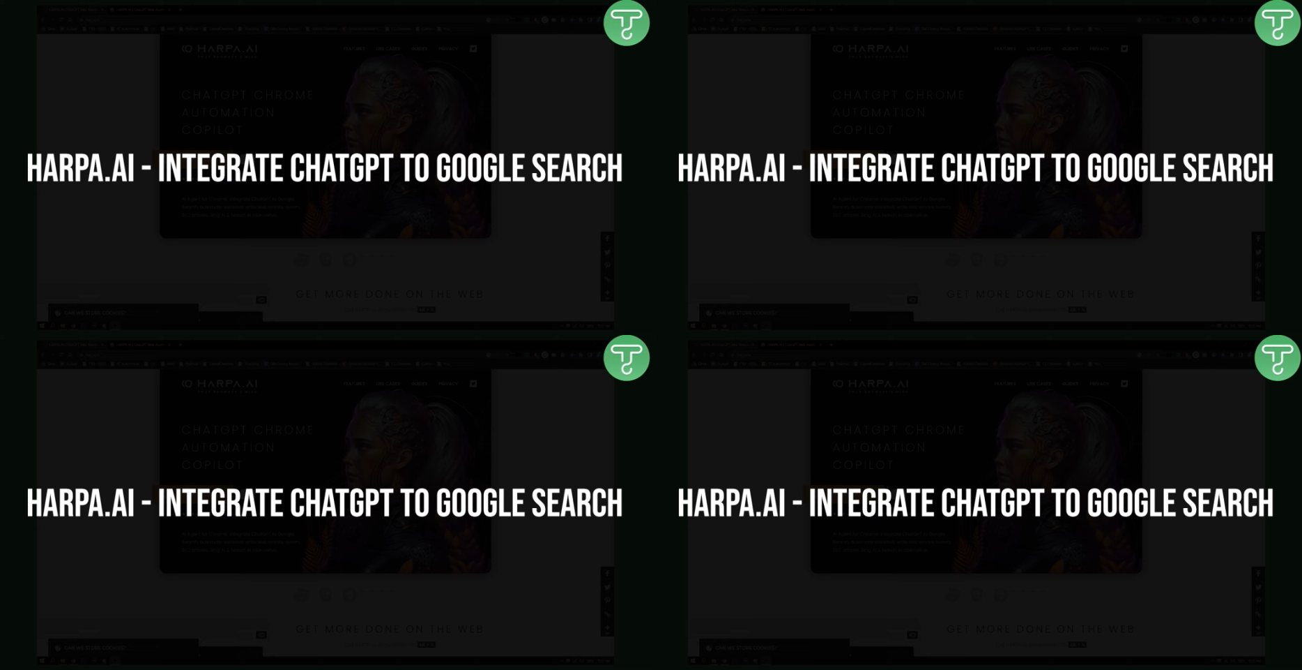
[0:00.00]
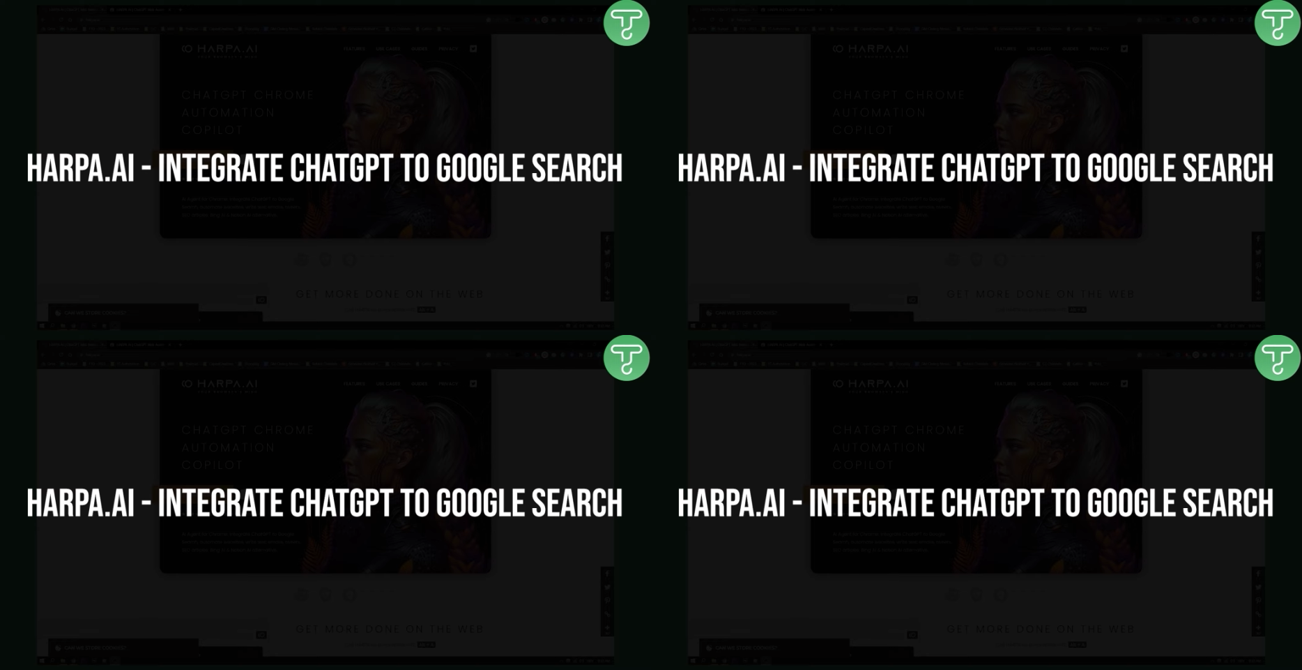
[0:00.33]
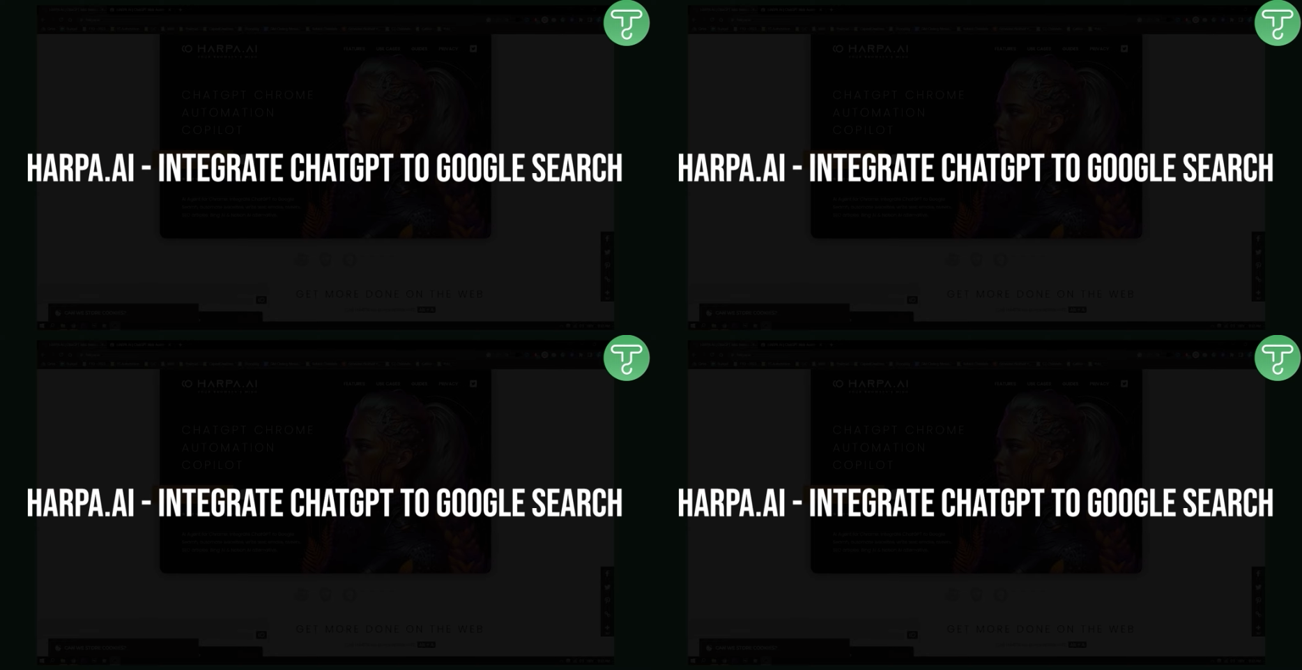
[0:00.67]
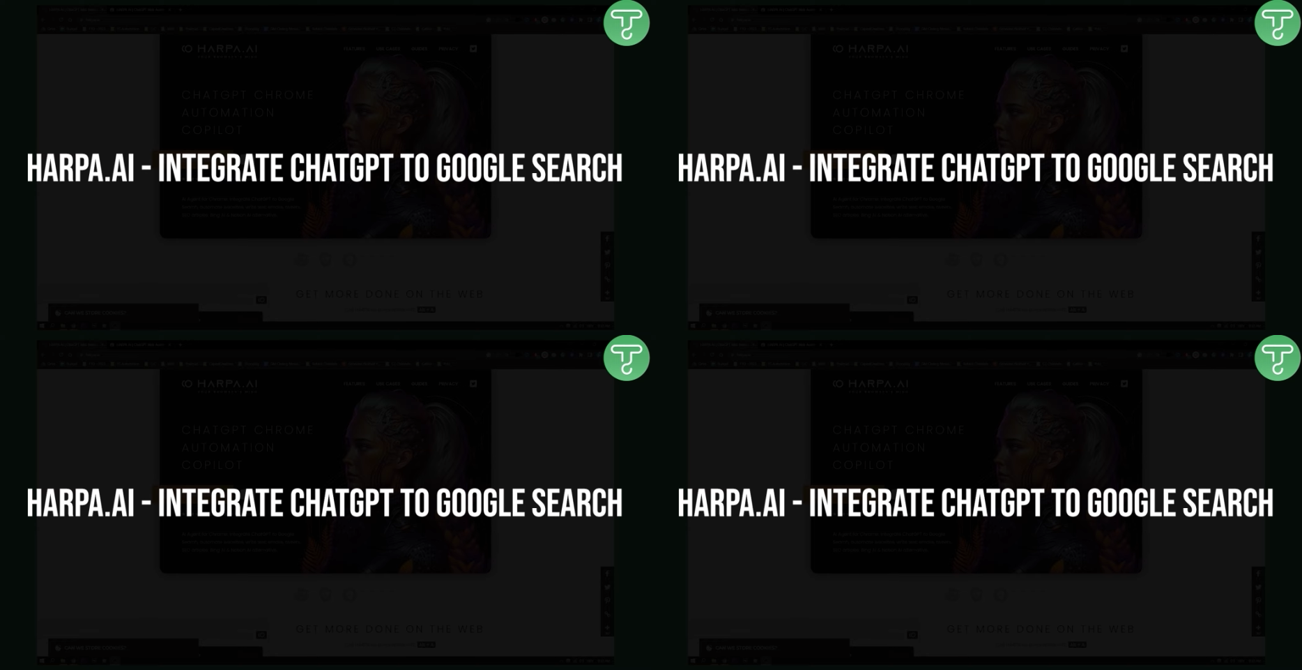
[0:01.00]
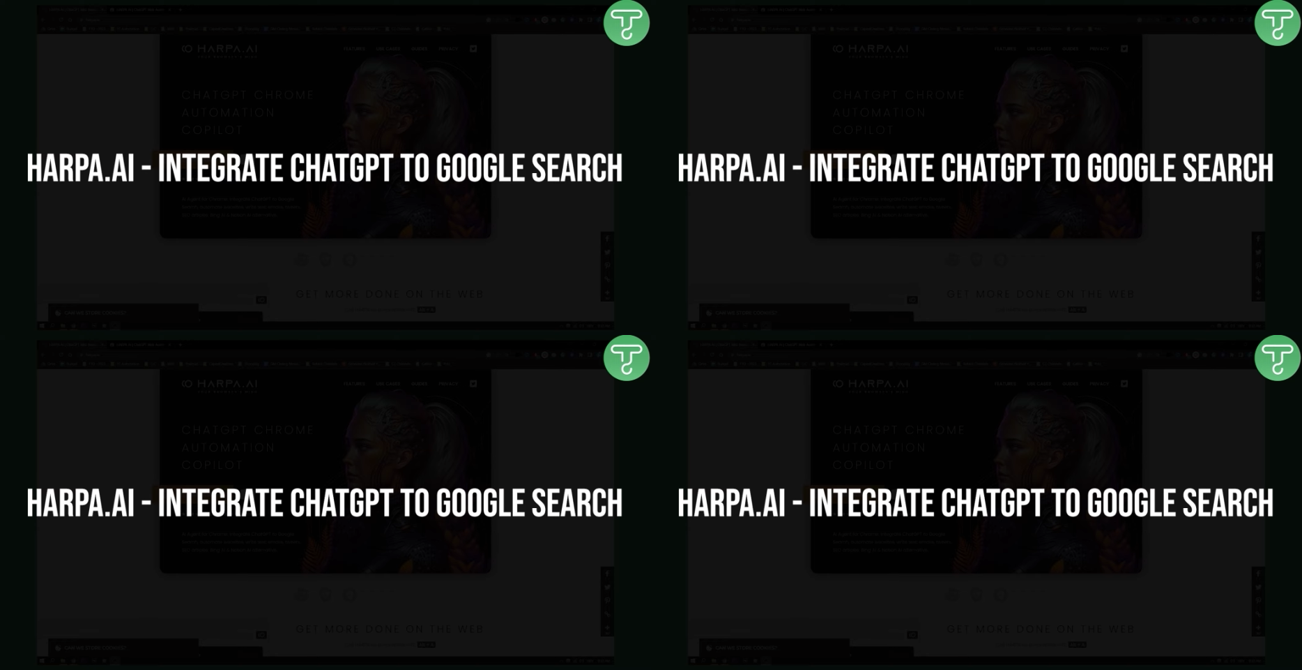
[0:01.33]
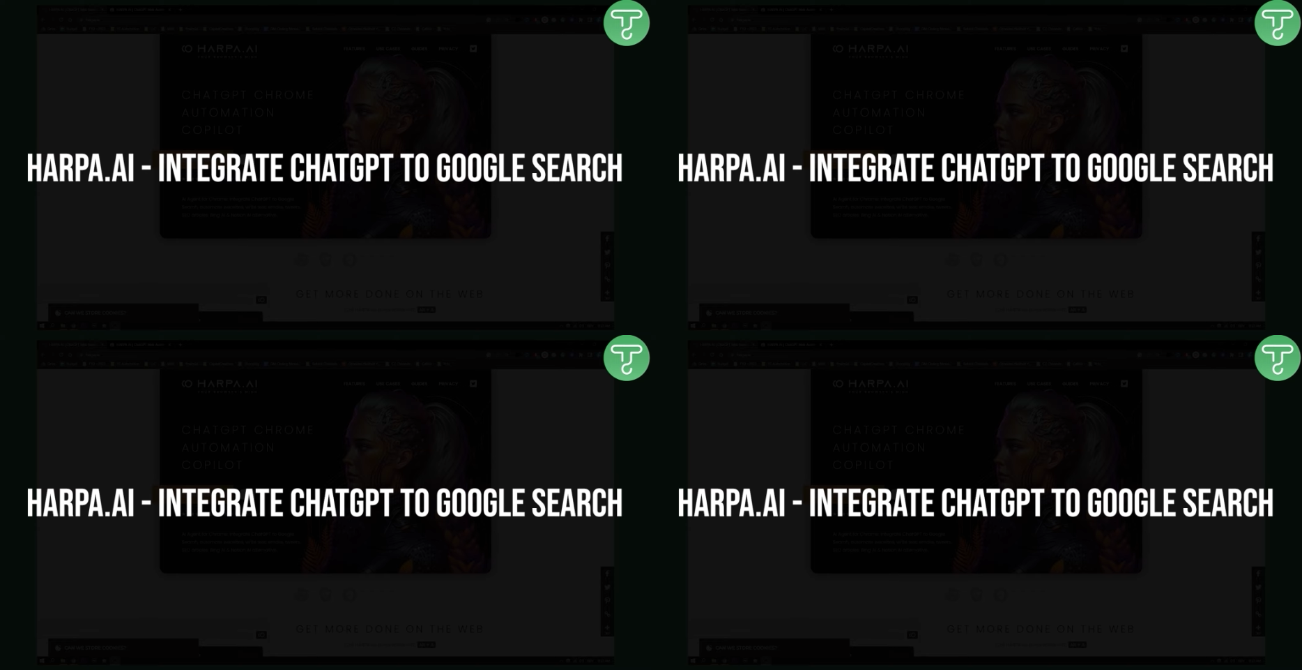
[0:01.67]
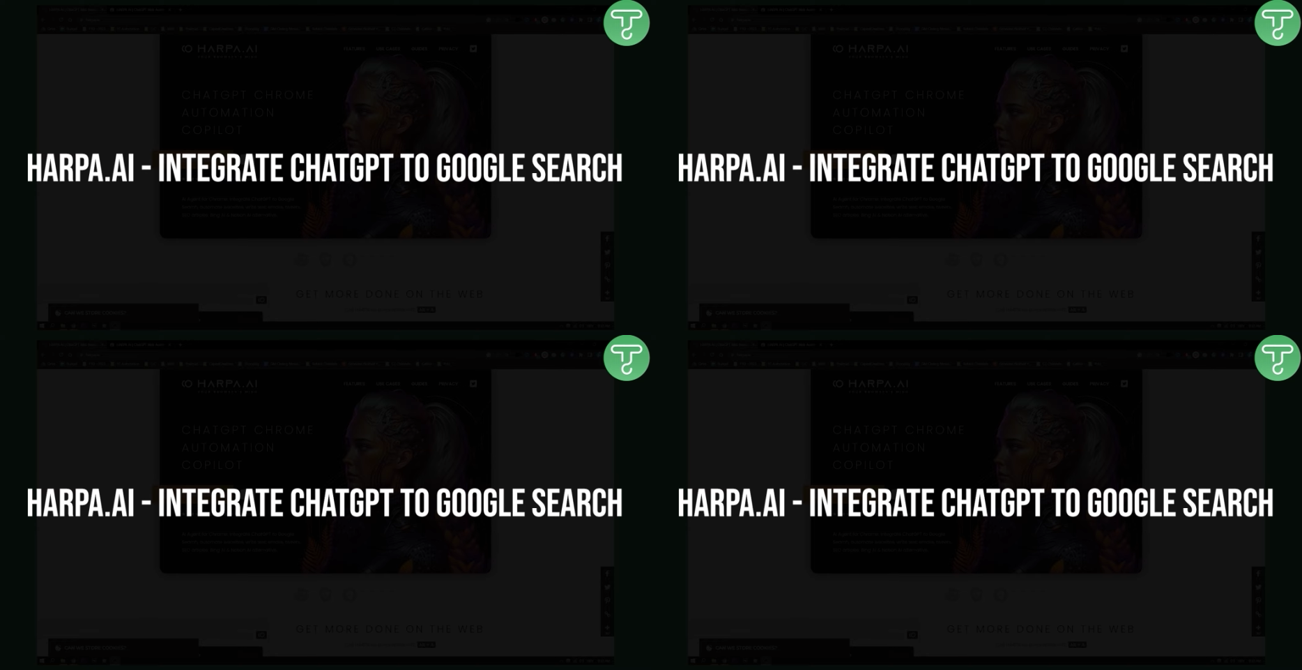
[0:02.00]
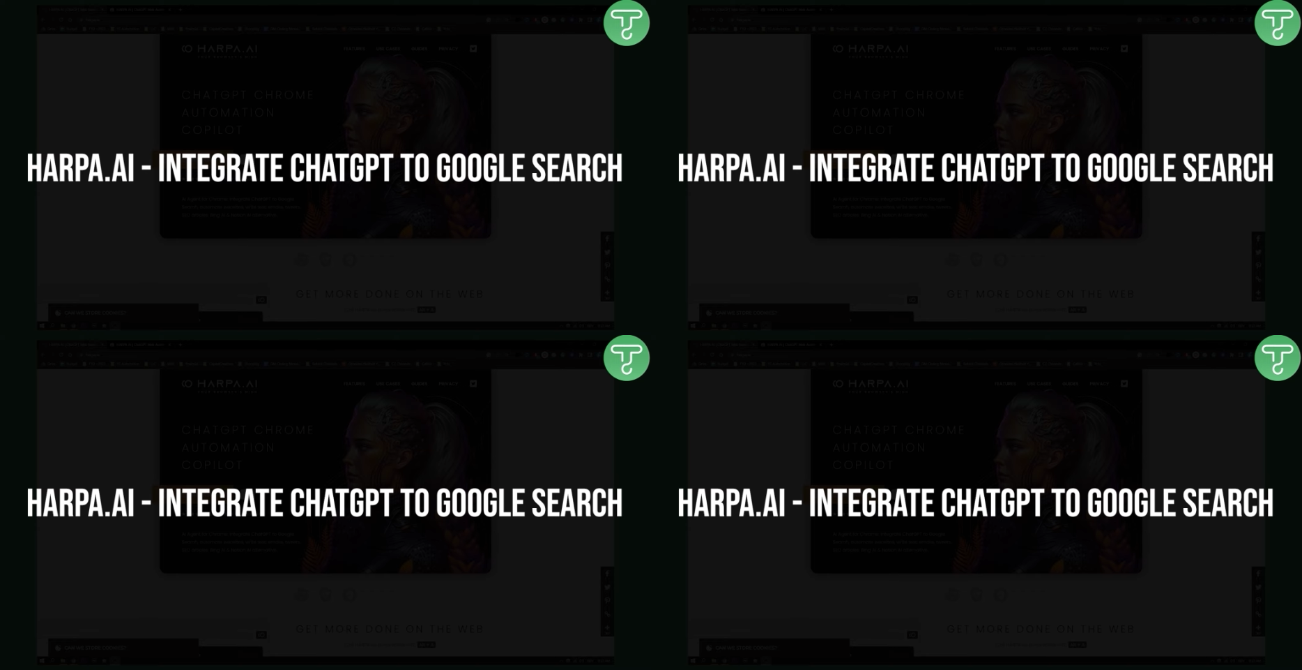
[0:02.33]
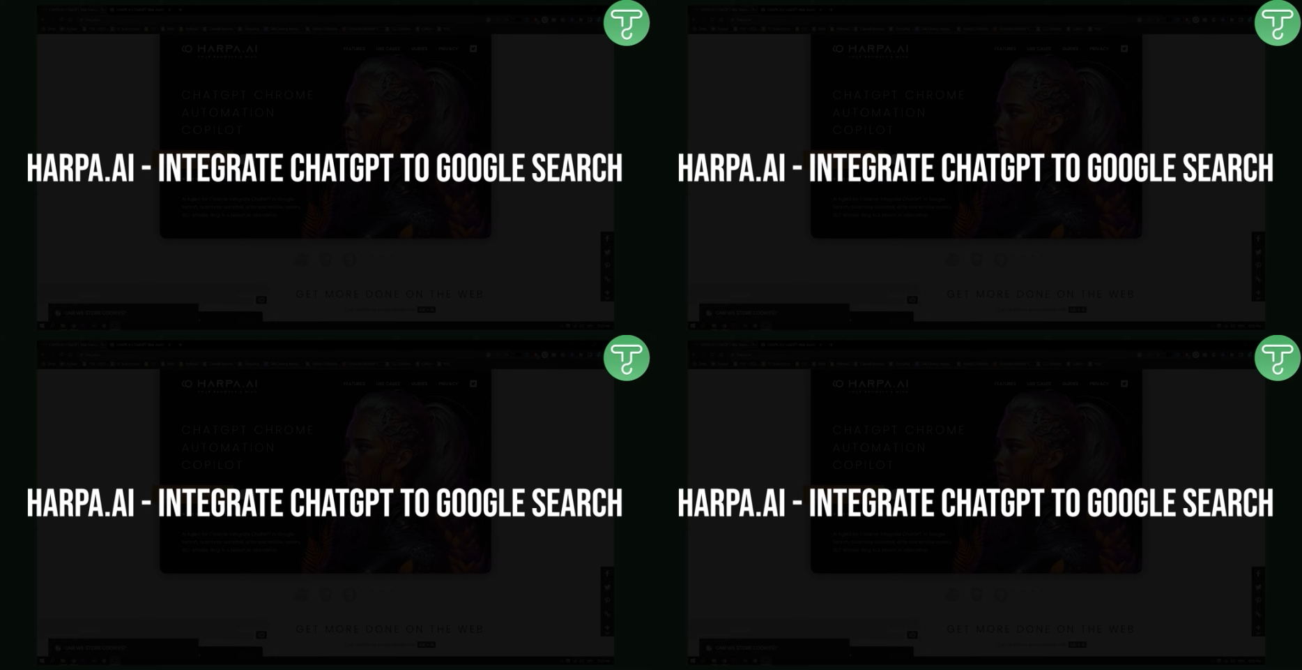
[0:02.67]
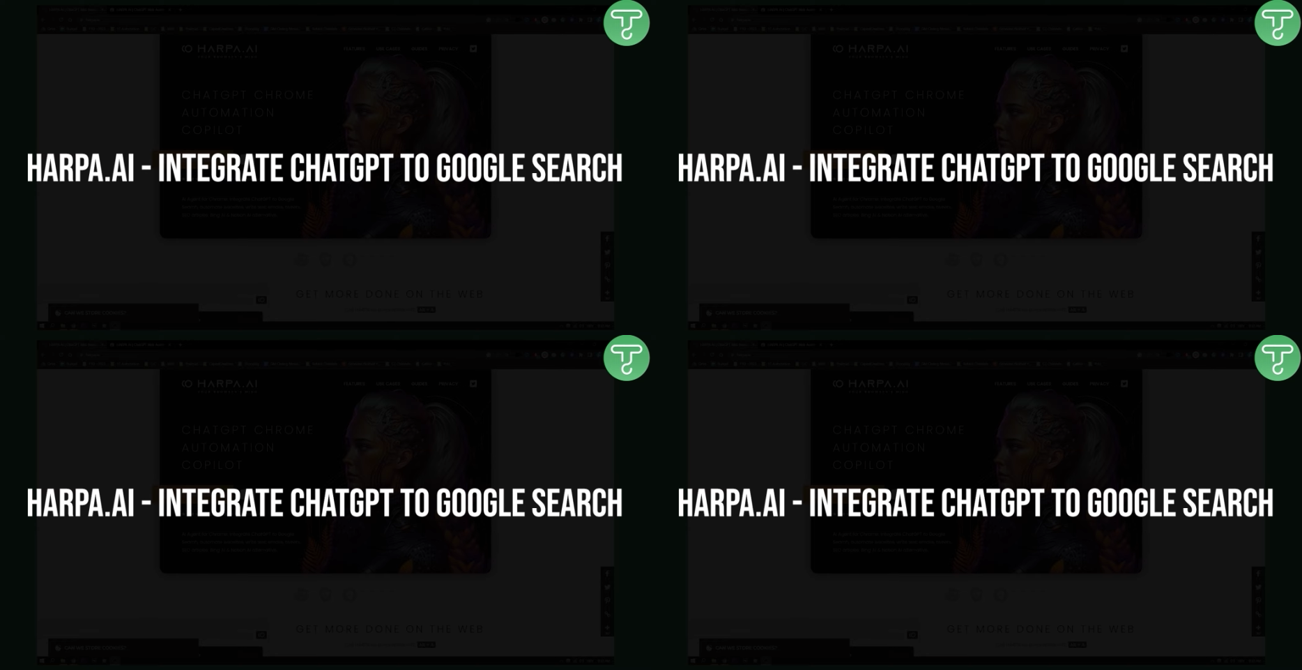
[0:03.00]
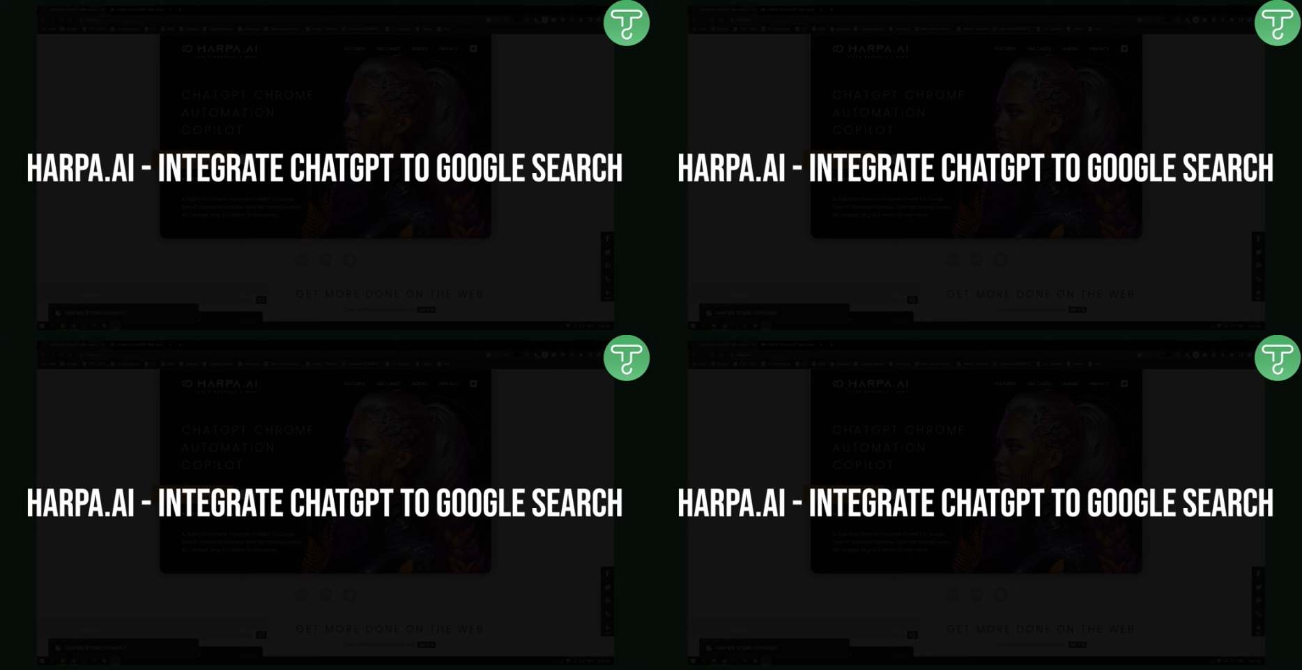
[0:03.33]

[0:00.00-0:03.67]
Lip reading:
(no speaker visible)